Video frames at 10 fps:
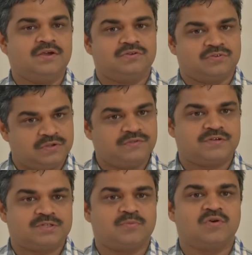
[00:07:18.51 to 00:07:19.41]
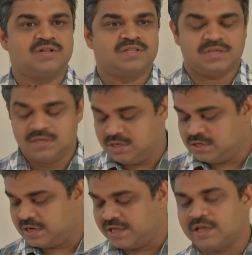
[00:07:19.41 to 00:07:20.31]
So even smaller thing,
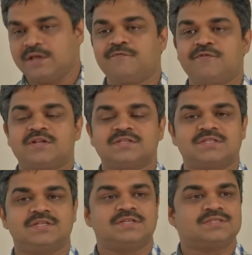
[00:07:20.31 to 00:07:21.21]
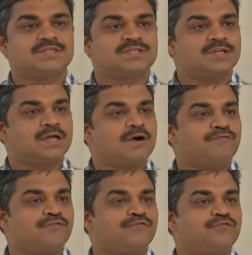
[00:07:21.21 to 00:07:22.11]
like if it is the intersection
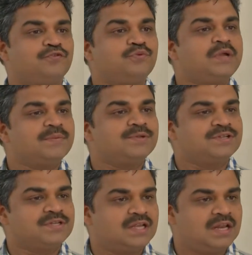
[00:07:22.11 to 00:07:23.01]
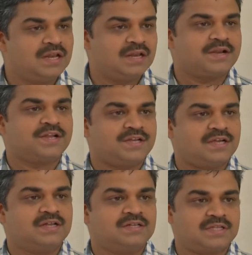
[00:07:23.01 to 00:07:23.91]
graph of 2 dimensional
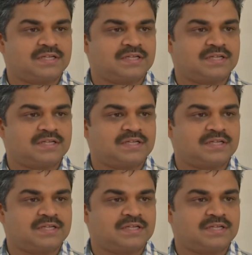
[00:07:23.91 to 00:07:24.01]
rectangles,